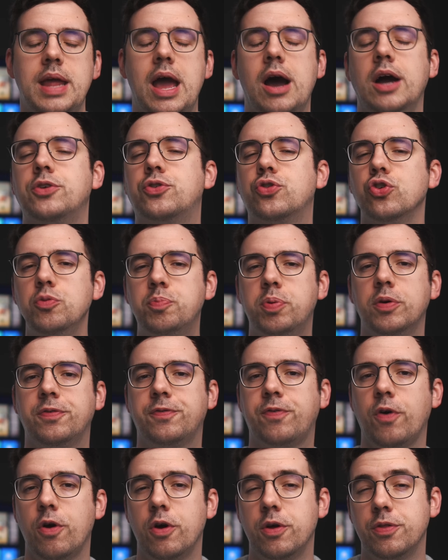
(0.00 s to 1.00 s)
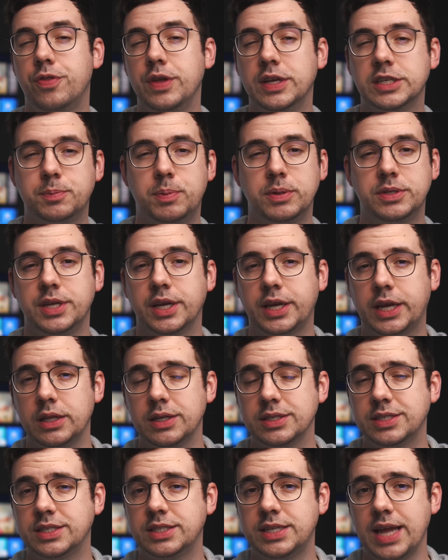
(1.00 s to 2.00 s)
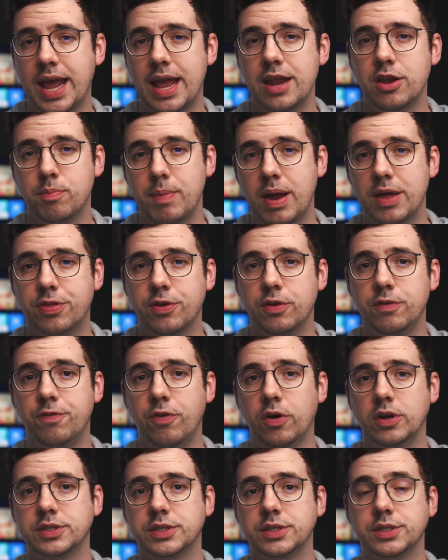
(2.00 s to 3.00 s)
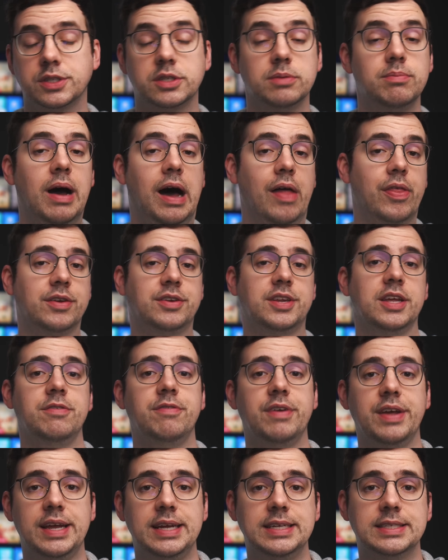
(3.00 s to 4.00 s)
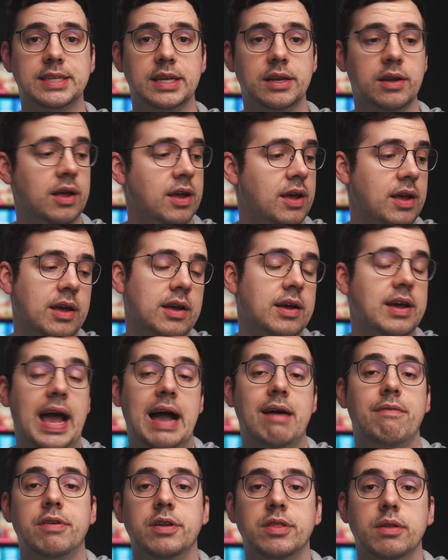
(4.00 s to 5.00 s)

Now, I do prefer this particular stand method versus some other TVs that have it